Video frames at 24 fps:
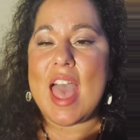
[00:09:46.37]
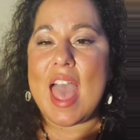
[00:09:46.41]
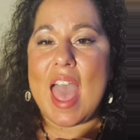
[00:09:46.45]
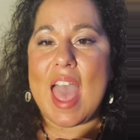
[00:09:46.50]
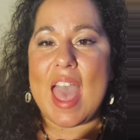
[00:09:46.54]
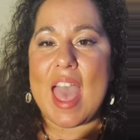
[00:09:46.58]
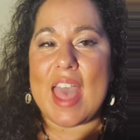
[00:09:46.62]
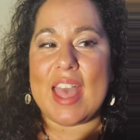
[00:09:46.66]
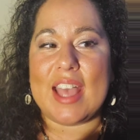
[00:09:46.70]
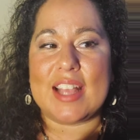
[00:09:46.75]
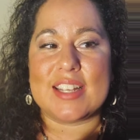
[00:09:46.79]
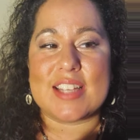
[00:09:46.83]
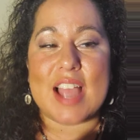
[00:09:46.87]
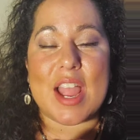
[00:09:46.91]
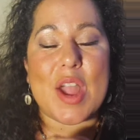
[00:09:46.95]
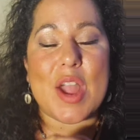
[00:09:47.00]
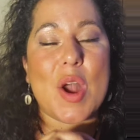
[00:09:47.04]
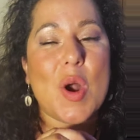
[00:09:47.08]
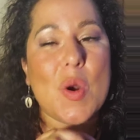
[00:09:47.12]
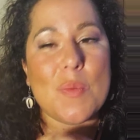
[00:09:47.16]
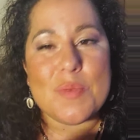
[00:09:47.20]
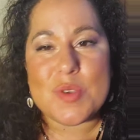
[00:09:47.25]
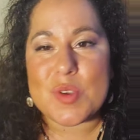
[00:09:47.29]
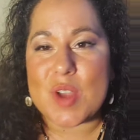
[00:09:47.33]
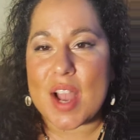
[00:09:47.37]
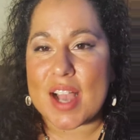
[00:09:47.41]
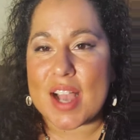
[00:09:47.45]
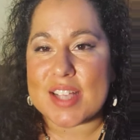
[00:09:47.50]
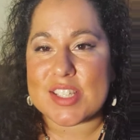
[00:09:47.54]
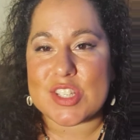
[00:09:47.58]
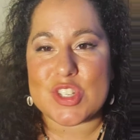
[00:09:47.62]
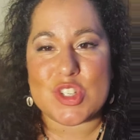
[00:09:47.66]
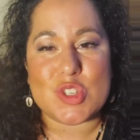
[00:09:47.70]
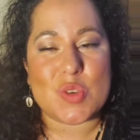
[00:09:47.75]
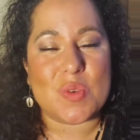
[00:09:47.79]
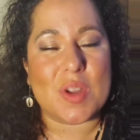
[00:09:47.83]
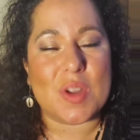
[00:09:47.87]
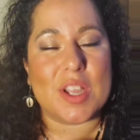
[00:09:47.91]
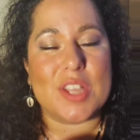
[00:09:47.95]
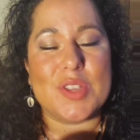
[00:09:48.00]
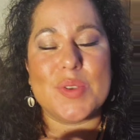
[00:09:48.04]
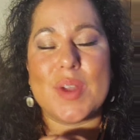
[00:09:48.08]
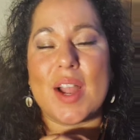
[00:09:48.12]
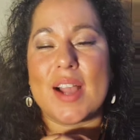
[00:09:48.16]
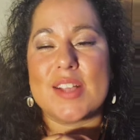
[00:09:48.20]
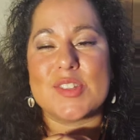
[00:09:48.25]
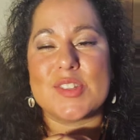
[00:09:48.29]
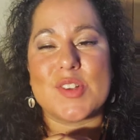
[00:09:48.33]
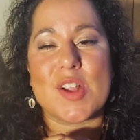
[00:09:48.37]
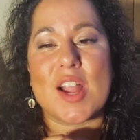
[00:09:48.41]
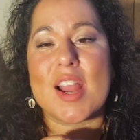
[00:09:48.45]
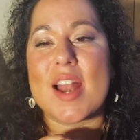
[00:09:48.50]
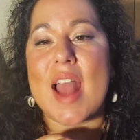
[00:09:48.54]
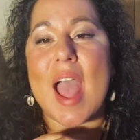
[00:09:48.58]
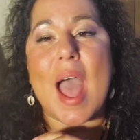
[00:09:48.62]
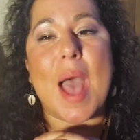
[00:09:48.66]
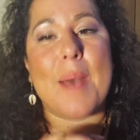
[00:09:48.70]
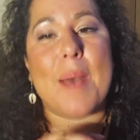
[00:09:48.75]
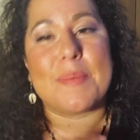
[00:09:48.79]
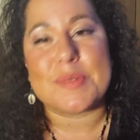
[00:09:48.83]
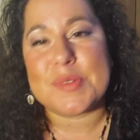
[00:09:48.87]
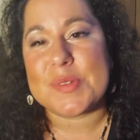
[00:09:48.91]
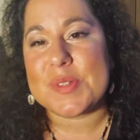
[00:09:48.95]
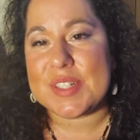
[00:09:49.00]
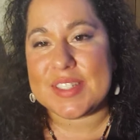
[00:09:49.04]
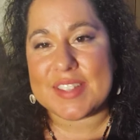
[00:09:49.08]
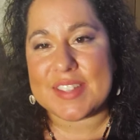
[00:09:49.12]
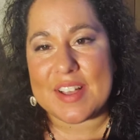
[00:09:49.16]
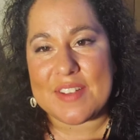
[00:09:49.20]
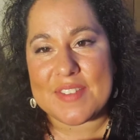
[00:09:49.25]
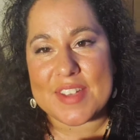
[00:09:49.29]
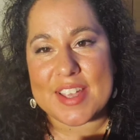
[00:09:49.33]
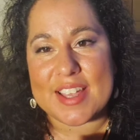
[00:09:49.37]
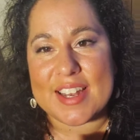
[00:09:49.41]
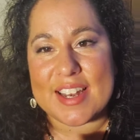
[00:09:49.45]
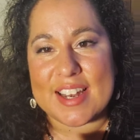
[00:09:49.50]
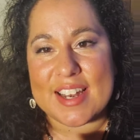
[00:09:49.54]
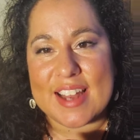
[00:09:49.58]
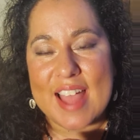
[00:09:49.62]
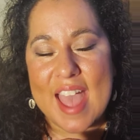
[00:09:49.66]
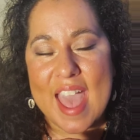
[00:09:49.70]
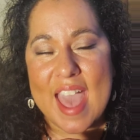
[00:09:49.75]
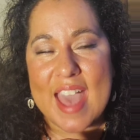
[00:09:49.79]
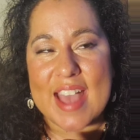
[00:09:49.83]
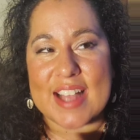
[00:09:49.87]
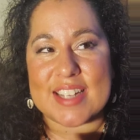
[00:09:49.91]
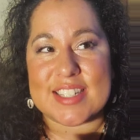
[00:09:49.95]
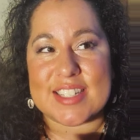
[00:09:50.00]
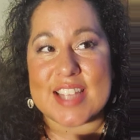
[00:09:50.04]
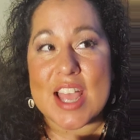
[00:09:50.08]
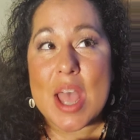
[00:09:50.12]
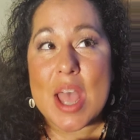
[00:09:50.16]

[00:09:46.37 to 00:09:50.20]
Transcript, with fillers: And I hope you guys enjoy. You guys are going to absolutely love it. And